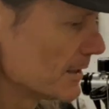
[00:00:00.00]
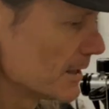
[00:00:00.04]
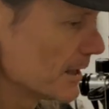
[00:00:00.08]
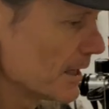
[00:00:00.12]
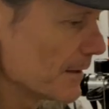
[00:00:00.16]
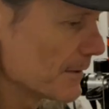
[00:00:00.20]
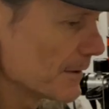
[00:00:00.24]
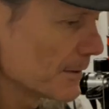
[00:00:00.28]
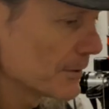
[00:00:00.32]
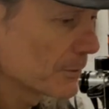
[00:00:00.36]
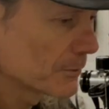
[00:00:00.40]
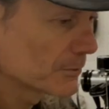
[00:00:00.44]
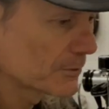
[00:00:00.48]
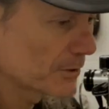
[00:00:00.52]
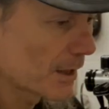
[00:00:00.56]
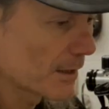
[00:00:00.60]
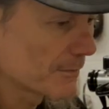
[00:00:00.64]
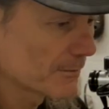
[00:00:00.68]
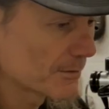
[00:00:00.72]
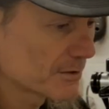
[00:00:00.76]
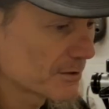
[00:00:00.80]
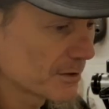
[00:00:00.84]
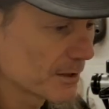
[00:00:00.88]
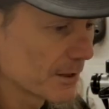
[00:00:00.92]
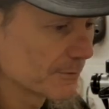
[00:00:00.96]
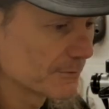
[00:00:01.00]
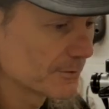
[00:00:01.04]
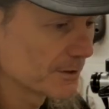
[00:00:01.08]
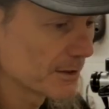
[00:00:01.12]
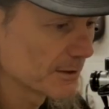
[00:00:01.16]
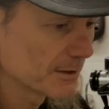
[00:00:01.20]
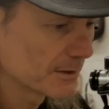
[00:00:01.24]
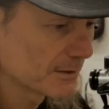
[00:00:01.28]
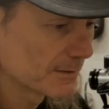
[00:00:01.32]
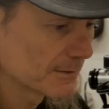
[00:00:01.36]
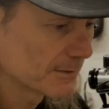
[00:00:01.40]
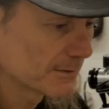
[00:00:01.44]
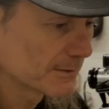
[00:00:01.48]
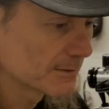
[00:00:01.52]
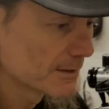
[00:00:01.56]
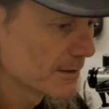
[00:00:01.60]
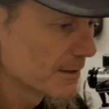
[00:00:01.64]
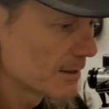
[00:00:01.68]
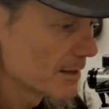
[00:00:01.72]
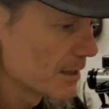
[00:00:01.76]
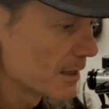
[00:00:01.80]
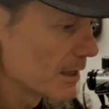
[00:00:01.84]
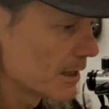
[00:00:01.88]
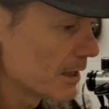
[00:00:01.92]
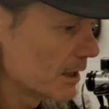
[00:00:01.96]
And they also have a set of Zeniths,
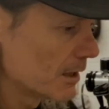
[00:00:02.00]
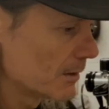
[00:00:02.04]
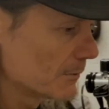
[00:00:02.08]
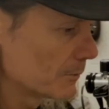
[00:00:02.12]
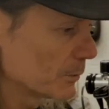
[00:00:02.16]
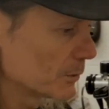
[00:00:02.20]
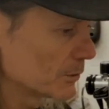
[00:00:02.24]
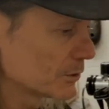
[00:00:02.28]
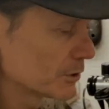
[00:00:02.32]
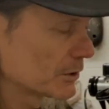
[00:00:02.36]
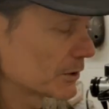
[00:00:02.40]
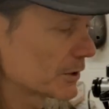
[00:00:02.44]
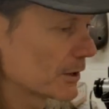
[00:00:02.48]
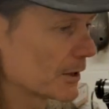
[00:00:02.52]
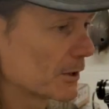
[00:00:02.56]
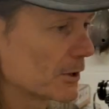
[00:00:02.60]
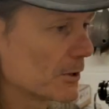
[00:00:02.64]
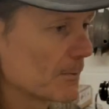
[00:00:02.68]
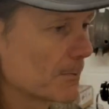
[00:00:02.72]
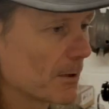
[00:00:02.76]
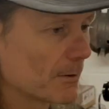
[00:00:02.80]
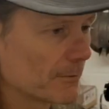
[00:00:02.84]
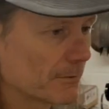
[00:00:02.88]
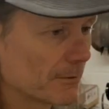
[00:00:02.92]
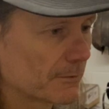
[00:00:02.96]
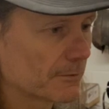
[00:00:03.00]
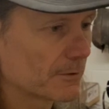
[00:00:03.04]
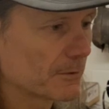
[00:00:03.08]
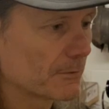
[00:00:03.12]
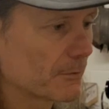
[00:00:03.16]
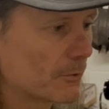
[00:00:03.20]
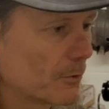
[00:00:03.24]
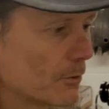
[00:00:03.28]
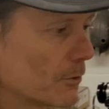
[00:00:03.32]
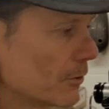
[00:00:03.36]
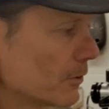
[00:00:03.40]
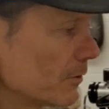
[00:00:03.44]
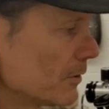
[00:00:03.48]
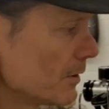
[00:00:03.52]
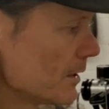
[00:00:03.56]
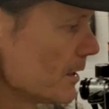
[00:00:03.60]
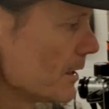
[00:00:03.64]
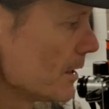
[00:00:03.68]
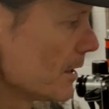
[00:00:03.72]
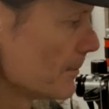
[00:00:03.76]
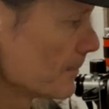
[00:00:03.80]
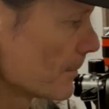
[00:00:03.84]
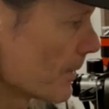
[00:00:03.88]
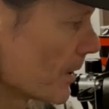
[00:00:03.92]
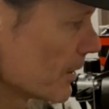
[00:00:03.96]
which are going on my 54
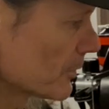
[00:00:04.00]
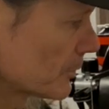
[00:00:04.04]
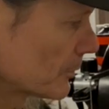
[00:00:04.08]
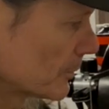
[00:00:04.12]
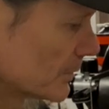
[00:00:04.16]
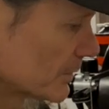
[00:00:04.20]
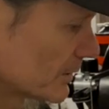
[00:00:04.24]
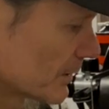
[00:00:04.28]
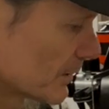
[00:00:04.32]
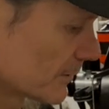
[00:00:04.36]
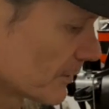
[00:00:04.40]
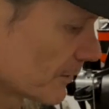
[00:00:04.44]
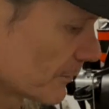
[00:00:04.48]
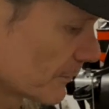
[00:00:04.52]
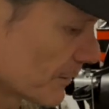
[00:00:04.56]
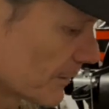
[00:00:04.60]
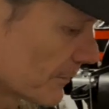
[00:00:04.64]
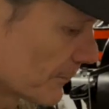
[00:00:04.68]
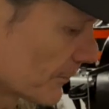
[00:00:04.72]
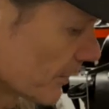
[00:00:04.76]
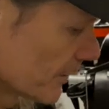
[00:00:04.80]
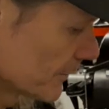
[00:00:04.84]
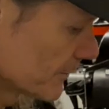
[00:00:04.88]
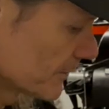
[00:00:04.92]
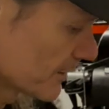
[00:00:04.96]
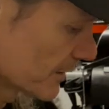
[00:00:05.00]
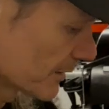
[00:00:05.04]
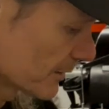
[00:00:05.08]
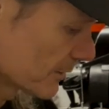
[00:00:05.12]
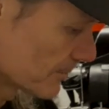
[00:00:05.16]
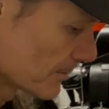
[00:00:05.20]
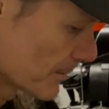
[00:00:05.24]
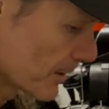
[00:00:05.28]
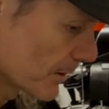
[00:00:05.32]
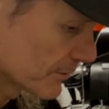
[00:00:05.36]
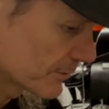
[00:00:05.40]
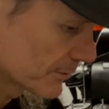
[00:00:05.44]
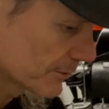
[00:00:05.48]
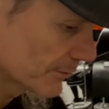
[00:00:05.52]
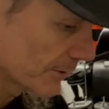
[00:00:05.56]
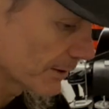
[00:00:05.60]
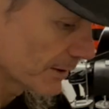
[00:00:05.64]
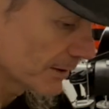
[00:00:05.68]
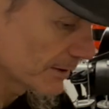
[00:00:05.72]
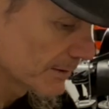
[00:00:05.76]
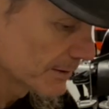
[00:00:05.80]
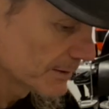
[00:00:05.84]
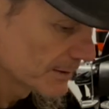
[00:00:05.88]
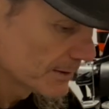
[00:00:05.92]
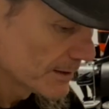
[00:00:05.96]
Bug, which has a 356 motor in
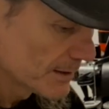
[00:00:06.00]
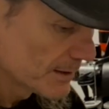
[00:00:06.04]
it.